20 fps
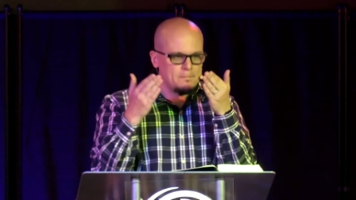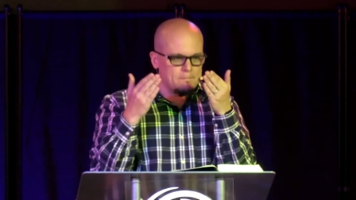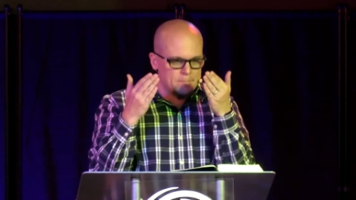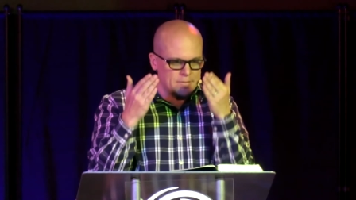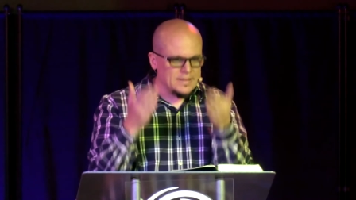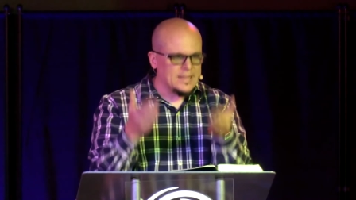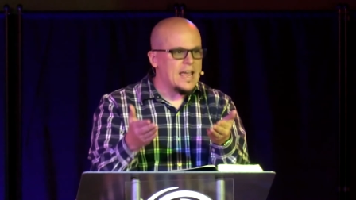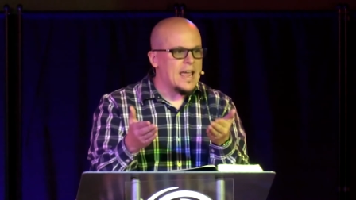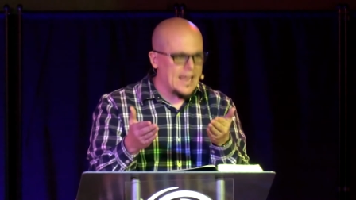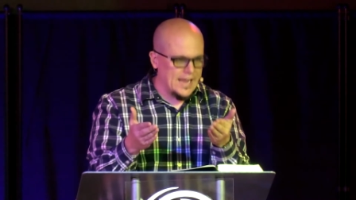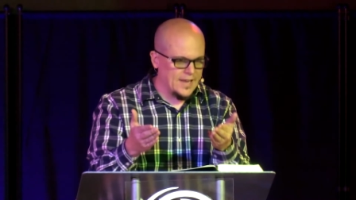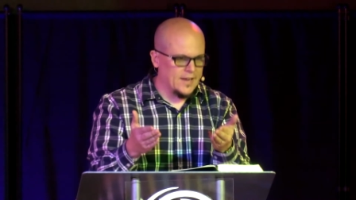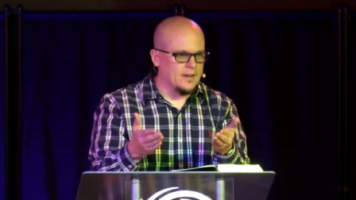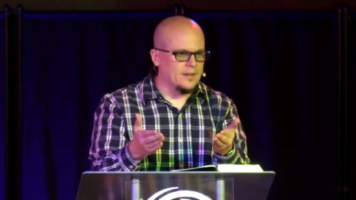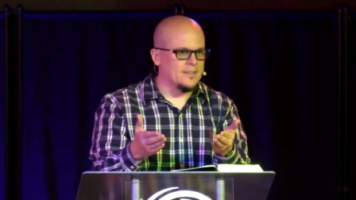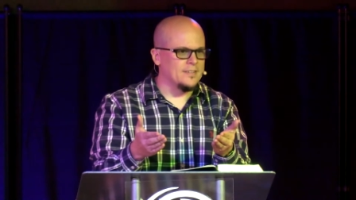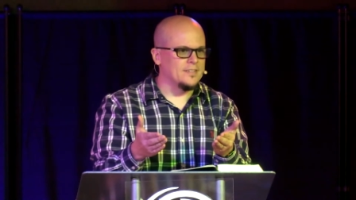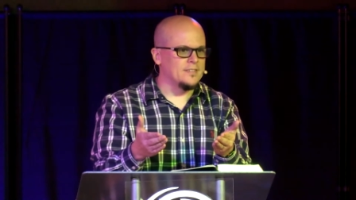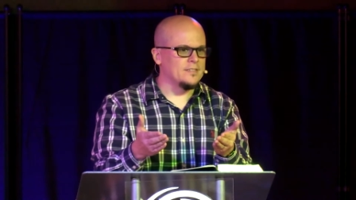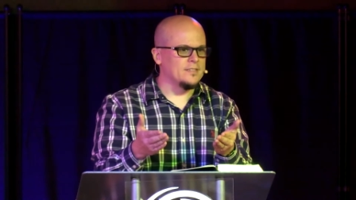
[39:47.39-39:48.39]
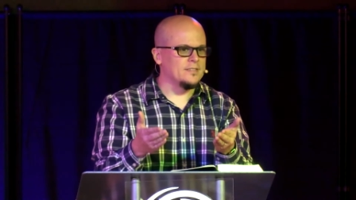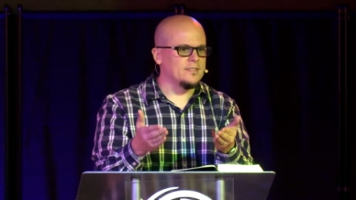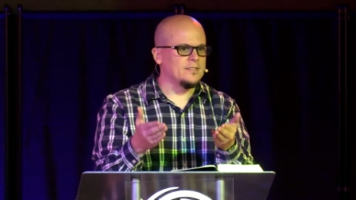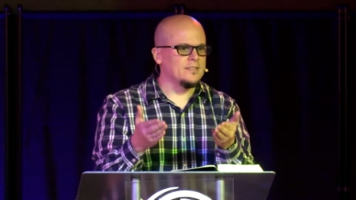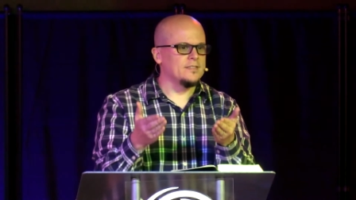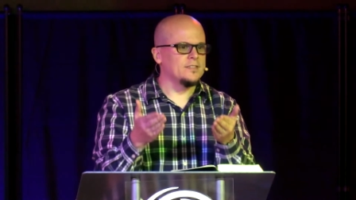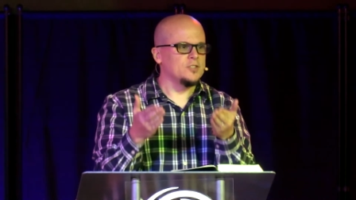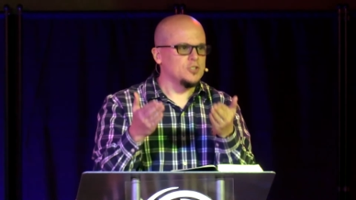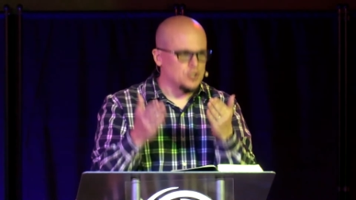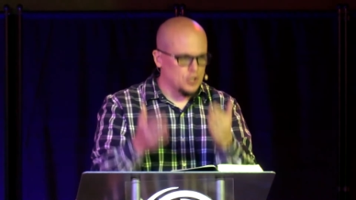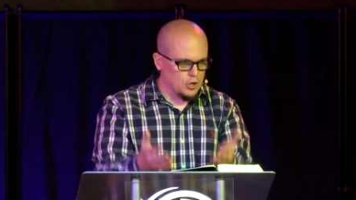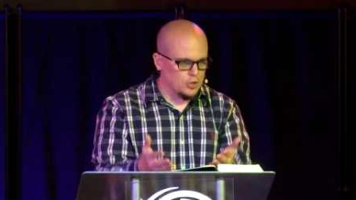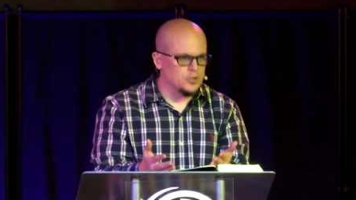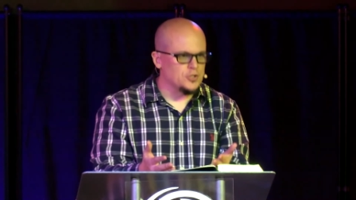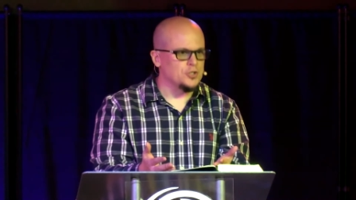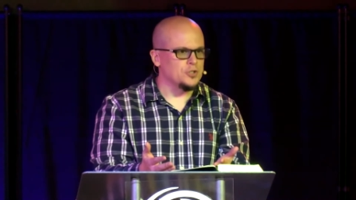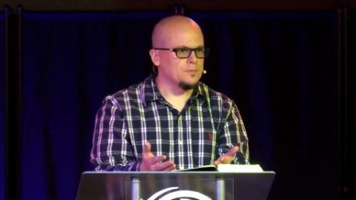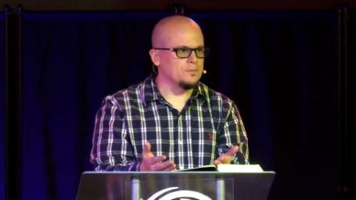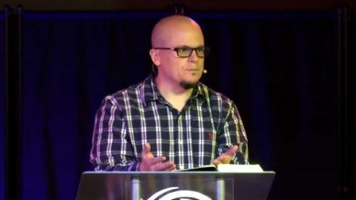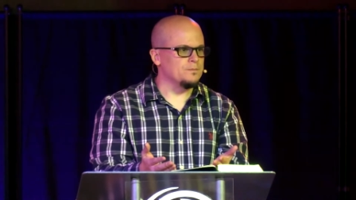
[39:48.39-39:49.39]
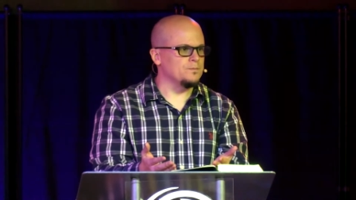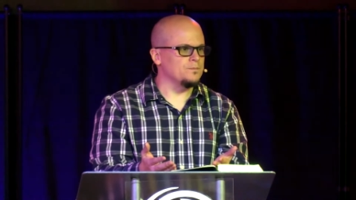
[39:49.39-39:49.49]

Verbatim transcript: playing church.